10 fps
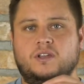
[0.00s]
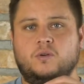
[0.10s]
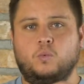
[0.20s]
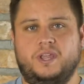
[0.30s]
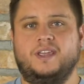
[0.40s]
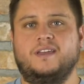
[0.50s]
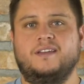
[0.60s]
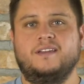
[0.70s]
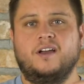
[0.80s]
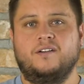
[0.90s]
week
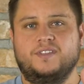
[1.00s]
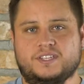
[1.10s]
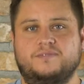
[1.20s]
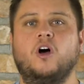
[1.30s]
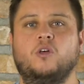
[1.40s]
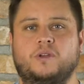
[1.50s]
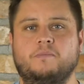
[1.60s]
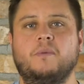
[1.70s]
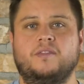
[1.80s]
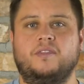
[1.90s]
of this following
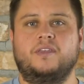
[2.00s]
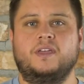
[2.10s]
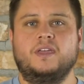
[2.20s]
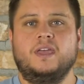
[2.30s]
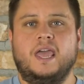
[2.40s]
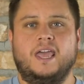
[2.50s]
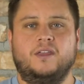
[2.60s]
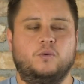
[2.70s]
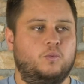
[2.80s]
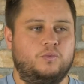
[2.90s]
month.
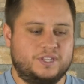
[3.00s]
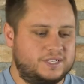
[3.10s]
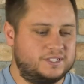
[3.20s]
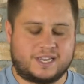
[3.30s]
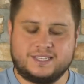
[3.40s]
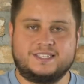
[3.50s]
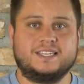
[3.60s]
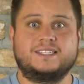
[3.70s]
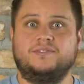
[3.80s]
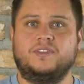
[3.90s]
And this is a
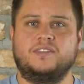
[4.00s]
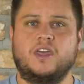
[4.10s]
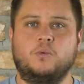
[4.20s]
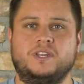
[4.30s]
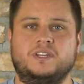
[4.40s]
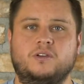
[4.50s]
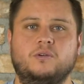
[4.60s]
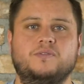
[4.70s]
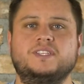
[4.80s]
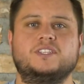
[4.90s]
consistent thing that we do,
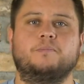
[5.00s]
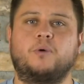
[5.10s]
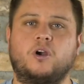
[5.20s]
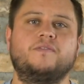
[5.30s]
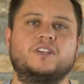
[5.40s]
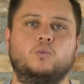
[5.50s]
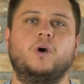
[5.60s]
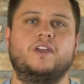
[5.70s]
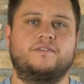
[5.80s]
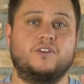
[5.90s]
and this is the perfect
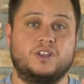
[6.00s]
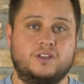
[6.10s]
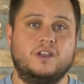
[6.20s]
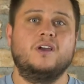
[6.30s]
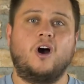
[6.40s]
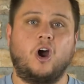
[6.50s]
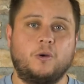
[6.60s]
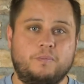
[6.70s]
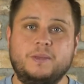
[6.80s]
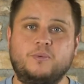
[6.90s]
way for our
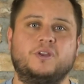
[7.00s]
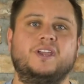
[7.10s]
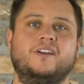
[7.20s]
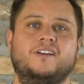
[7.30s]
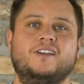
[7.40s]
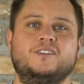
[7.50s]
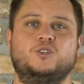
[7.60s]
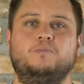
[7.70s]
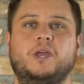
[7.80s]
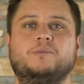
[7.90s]
people here
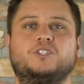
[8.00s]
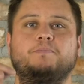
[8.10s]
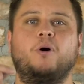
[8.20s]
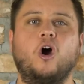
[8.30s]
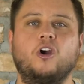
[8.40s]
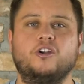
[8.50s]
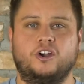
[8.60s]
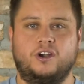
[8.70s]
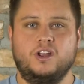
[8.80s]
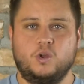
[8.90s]
to be able to
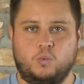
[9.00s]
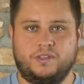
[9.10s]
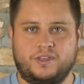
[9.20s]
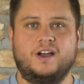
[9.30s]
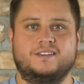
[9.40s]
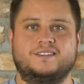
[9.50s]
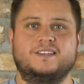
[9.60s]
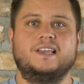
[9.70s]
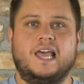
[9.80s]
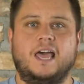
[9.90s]
partner with us
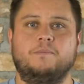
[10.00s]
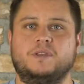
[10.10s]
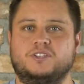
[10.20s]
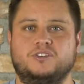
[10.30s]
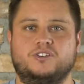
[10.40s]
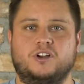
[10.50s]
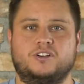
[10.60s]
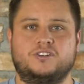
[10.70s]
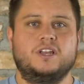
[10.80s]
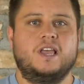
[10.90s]
at Mission
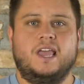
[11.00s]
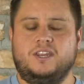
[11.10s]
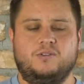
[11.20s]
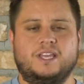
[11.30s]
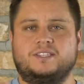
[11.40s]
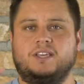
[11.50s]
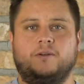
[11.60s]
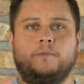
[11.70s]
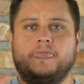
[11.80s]
Church. And you get to